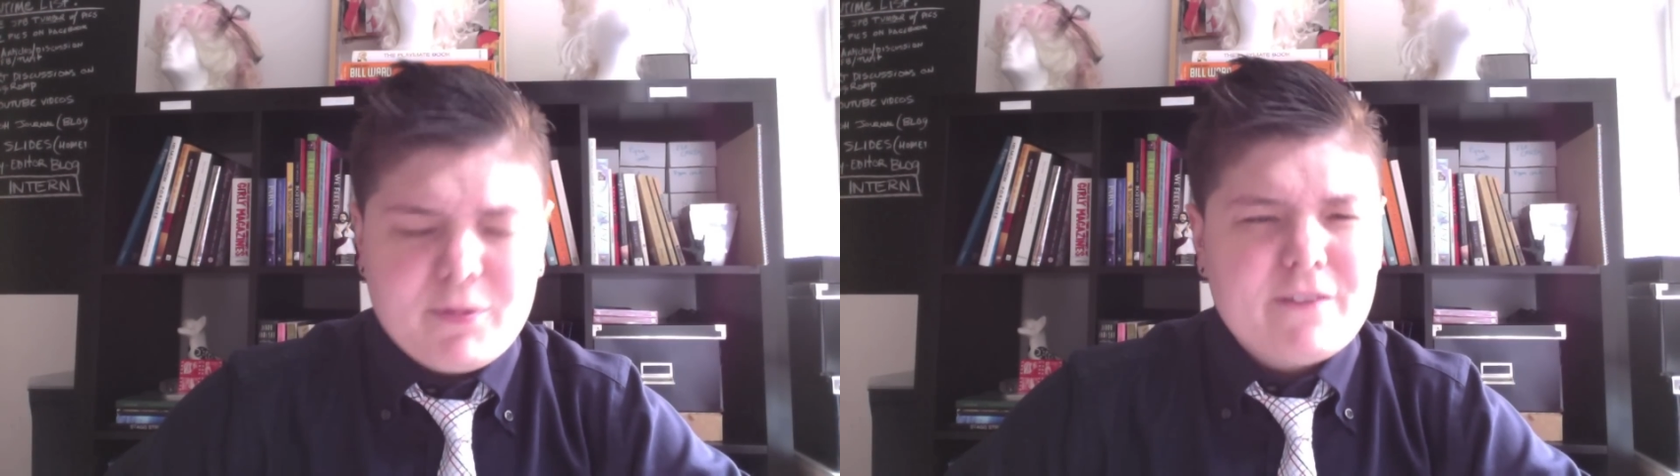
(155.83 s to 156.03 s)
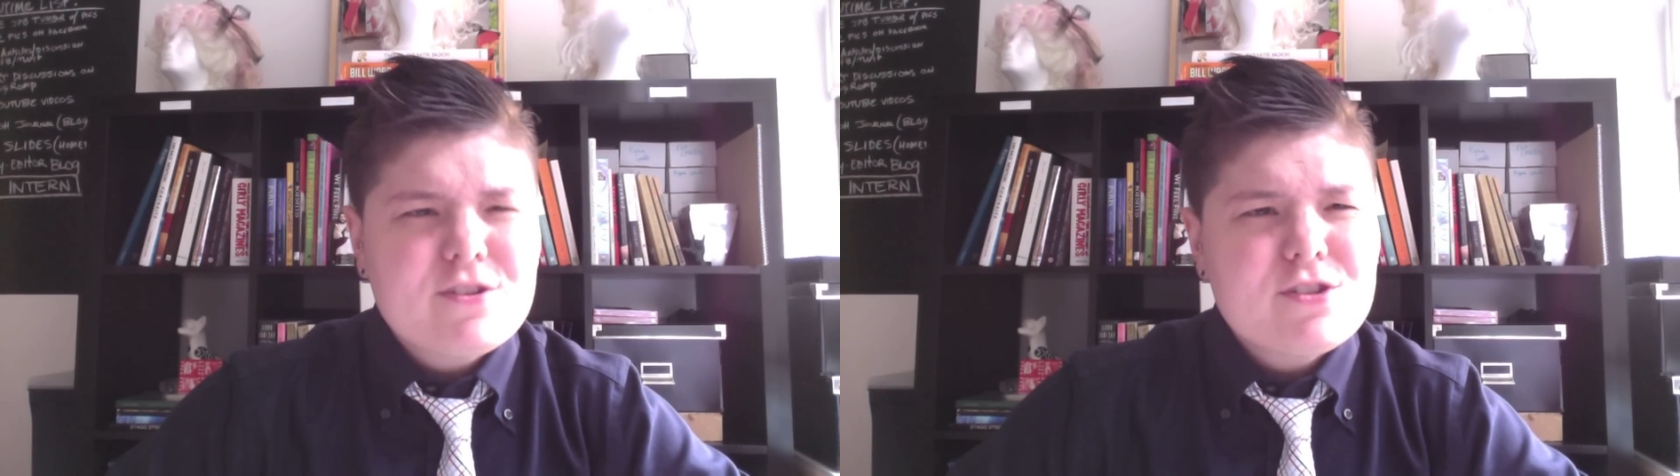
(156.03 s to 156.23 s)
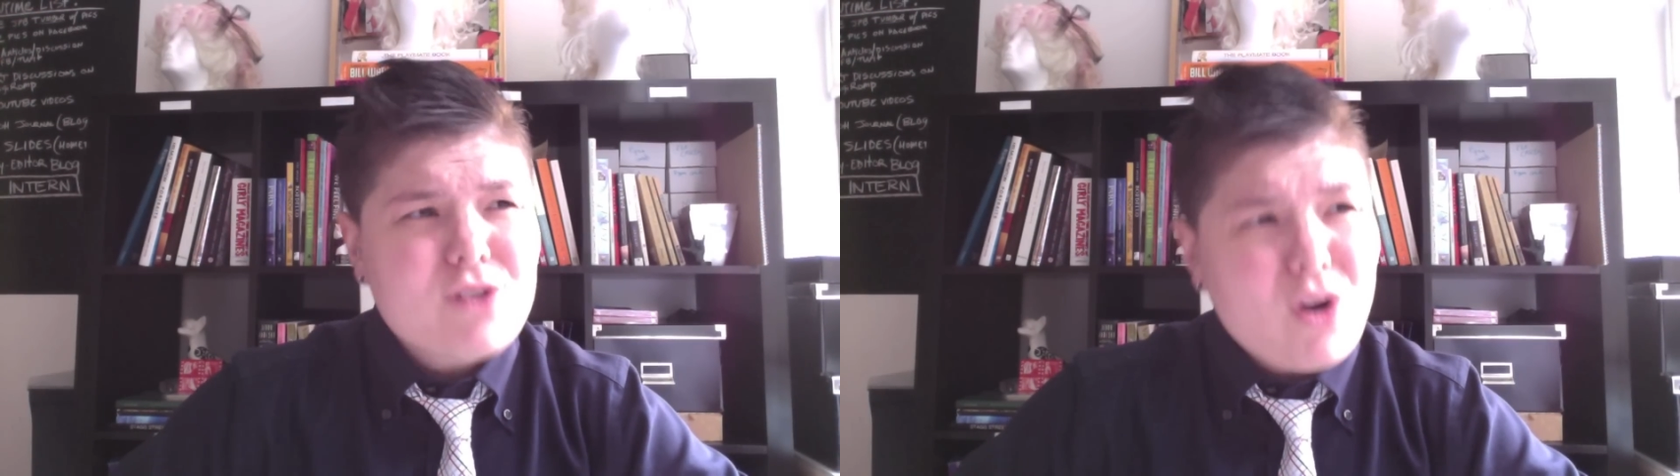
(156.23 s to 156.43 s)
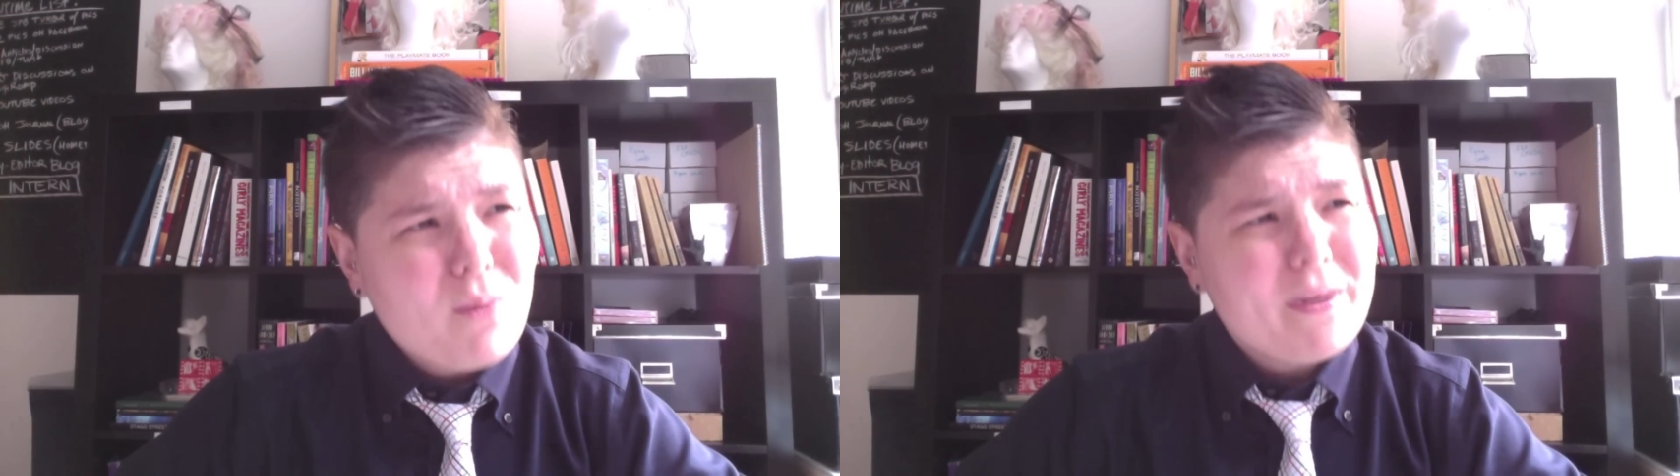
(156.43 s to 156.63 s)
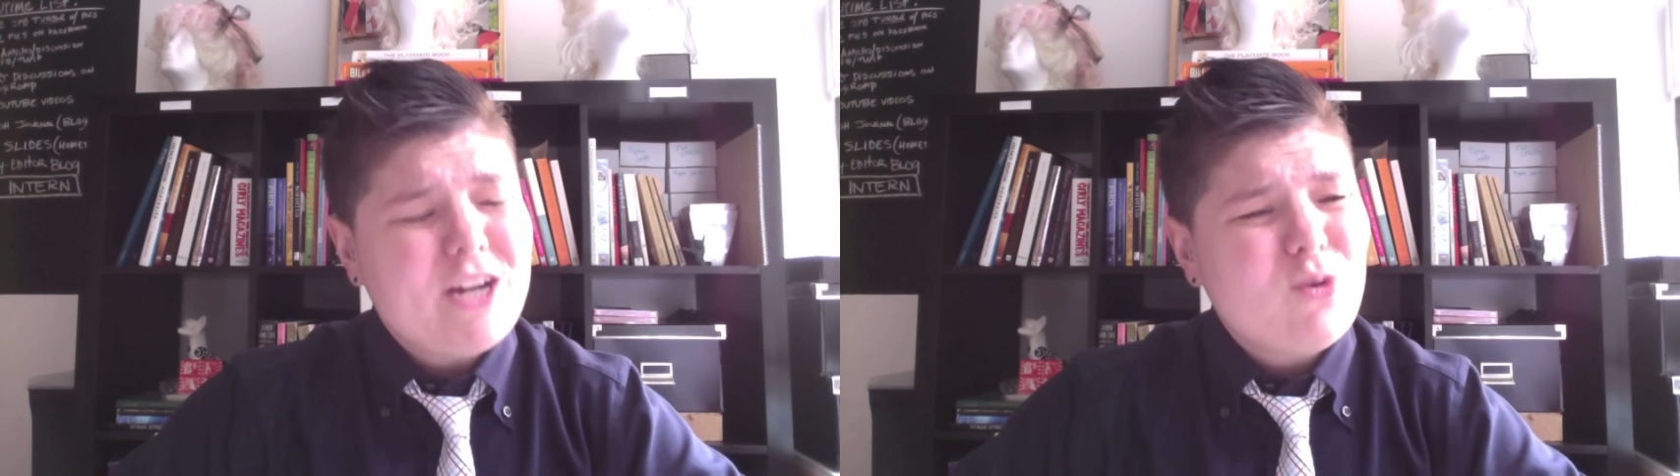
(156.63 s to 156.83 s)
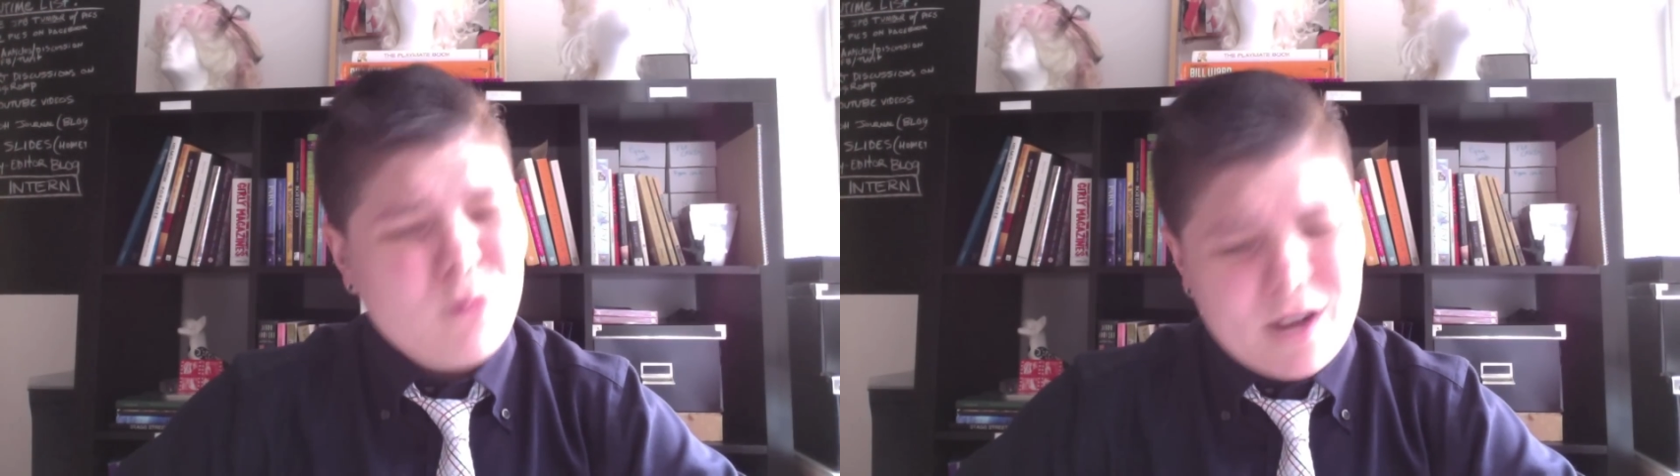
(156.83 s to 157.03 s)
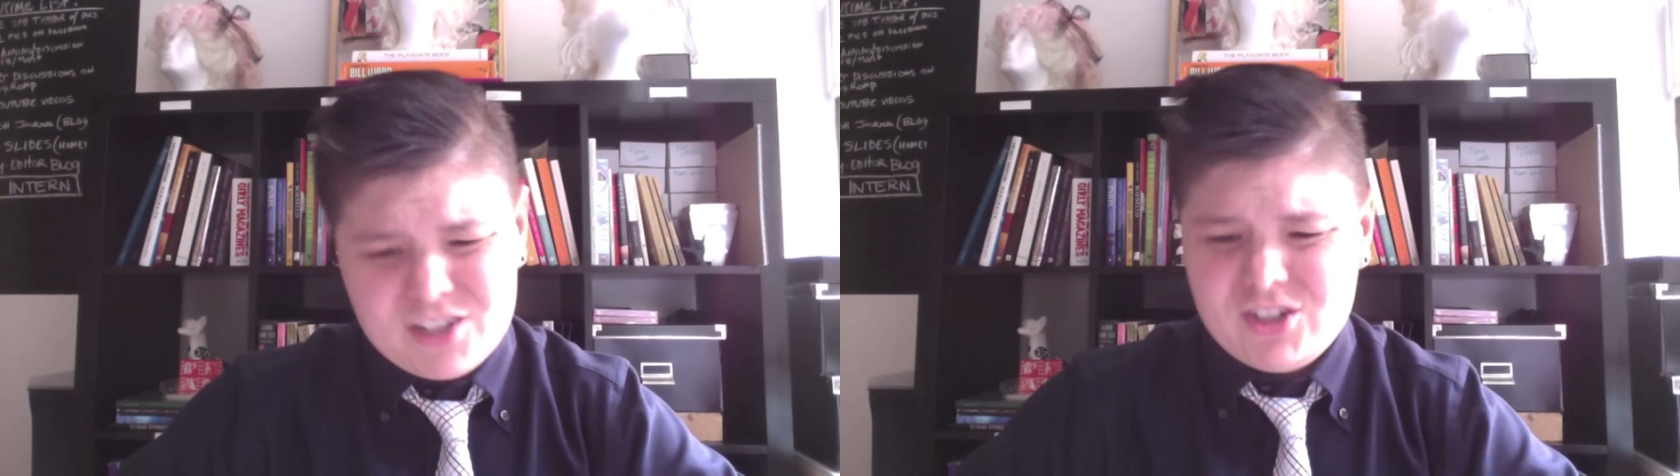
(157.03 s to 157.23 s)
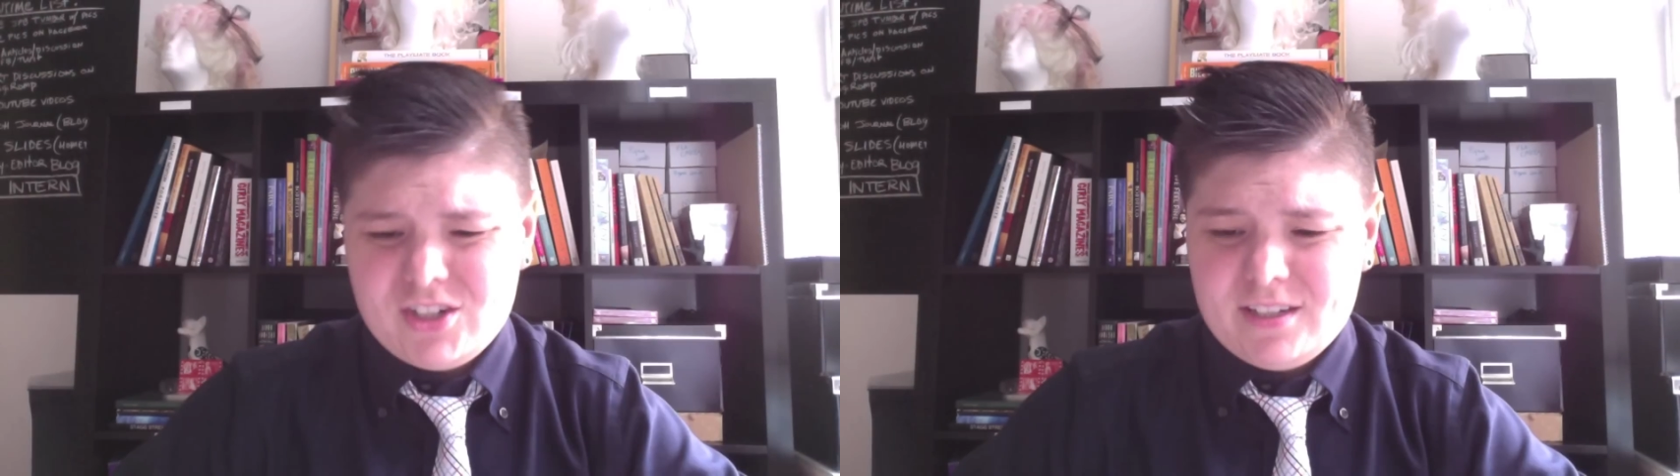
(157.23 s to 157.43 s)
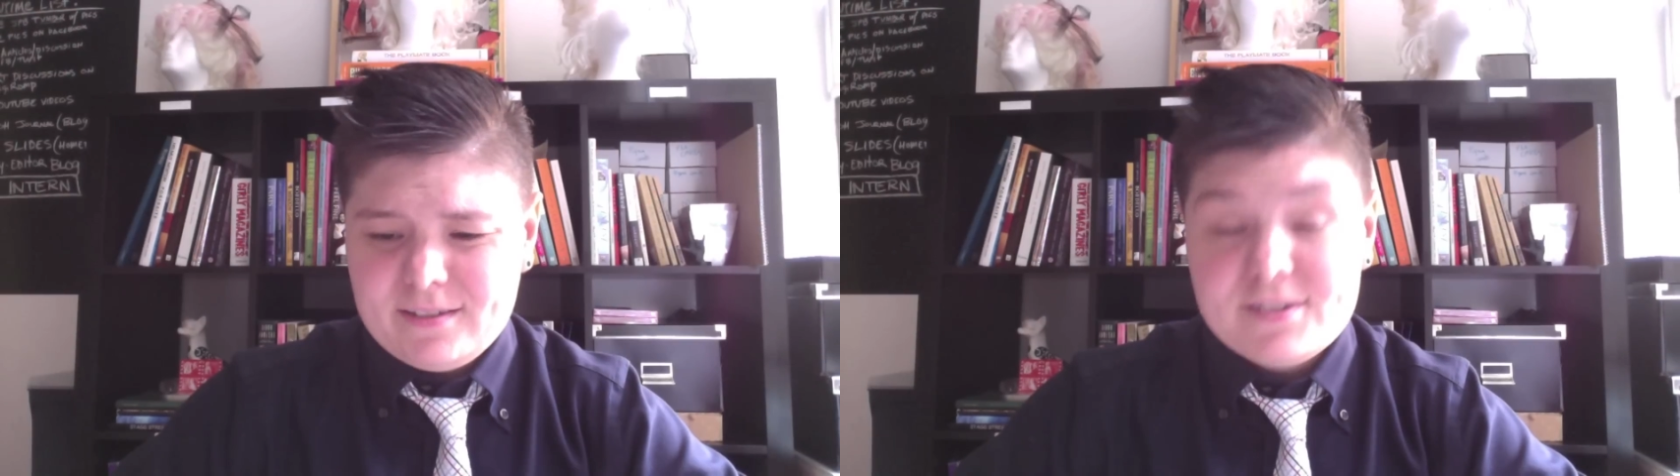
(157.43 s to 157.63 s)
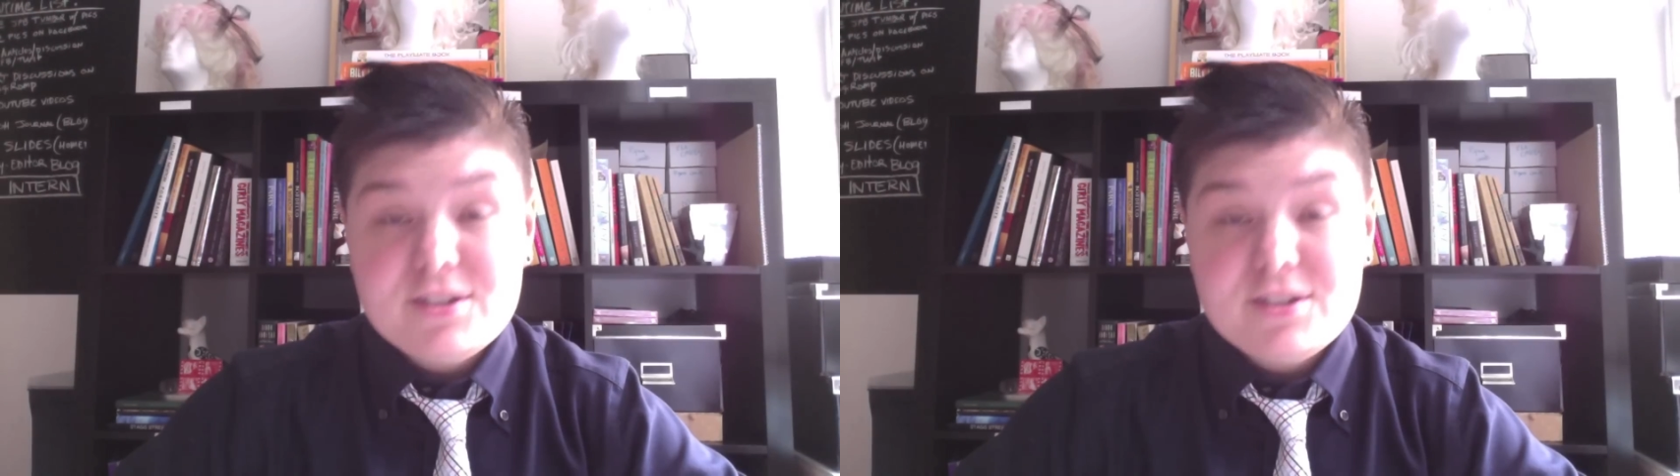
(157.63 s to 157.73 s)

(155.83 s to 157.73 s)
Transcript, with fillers: people have so many questions.